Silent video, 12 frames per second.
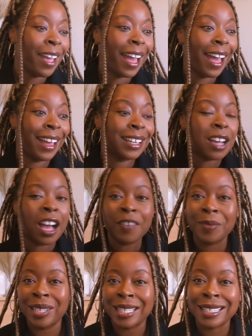And I've
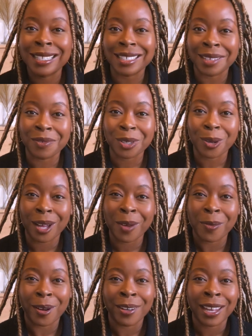been listening to them for quite a
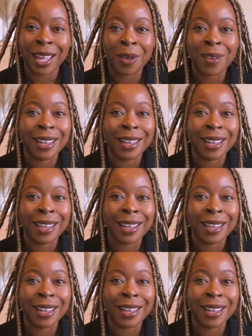while now,